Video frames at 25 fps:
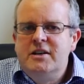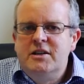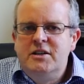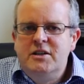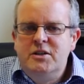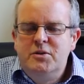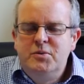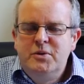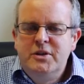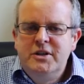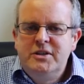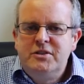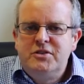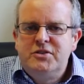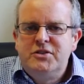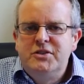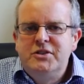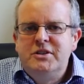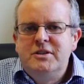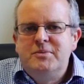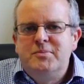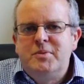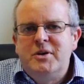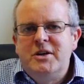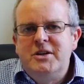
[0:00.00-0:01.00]
You work
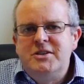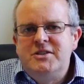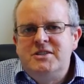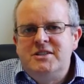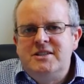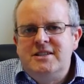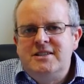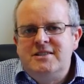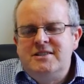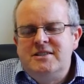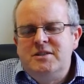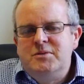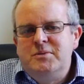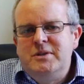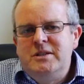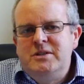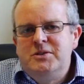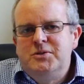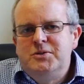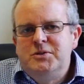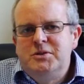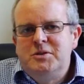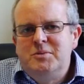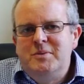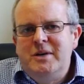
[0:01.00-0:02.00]
through the process that we
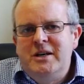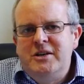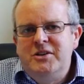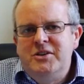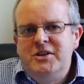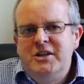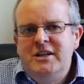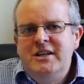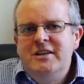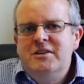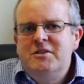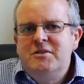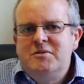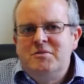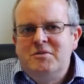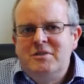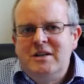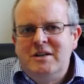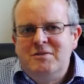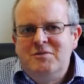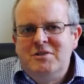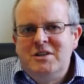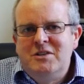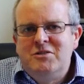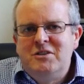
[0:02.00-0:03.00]
talked about earlier
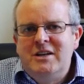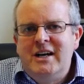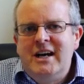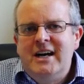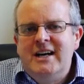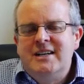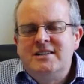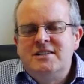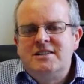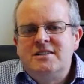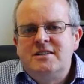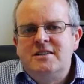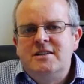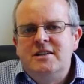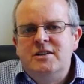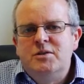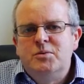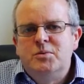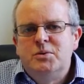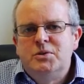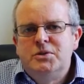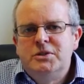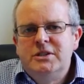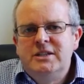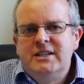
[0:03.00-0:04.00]
with regards to the
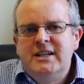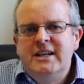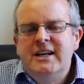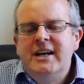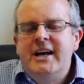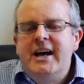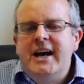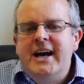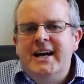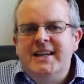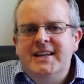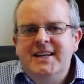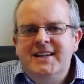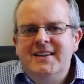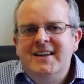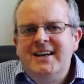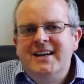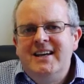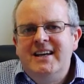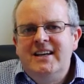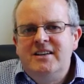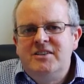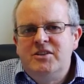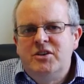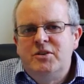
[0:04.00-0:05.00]
award, and then they
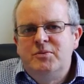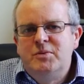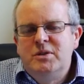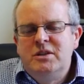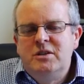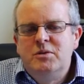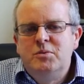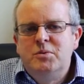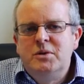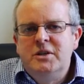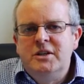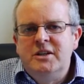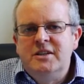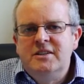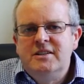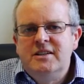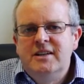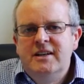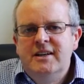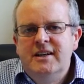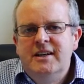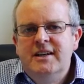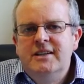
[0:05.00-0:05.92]
get on with the work.